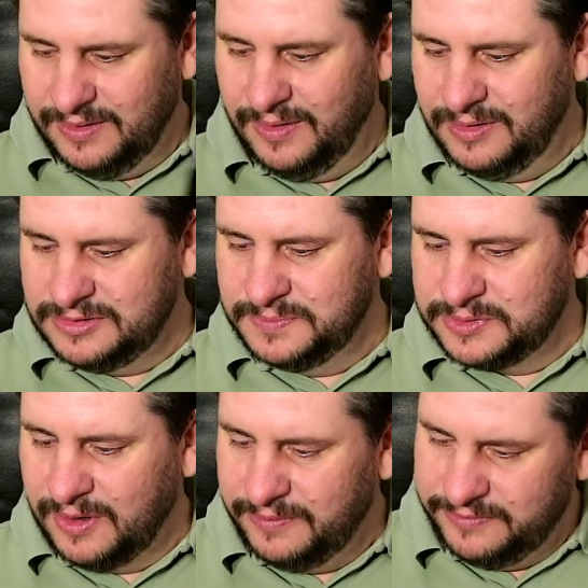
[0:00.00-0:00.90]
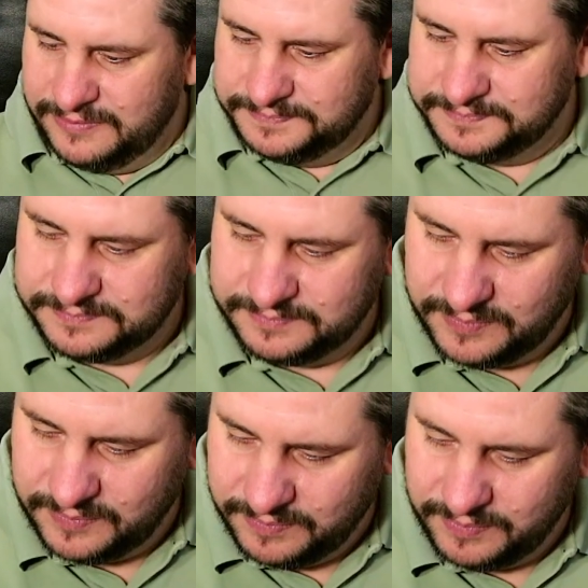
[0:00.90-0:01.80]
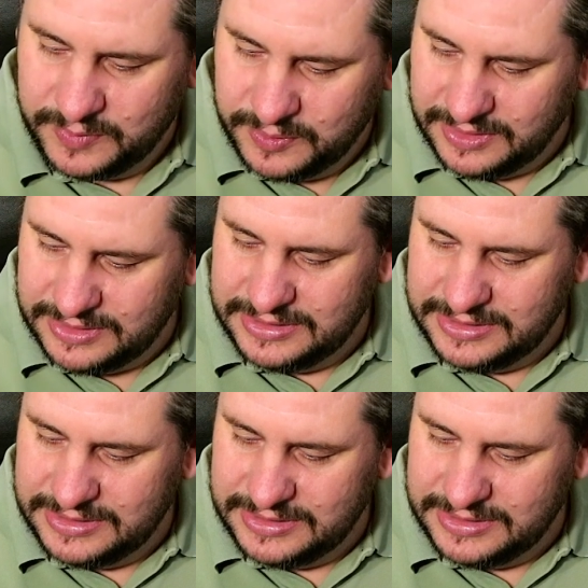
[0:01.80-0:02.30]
Awesome stuff. You can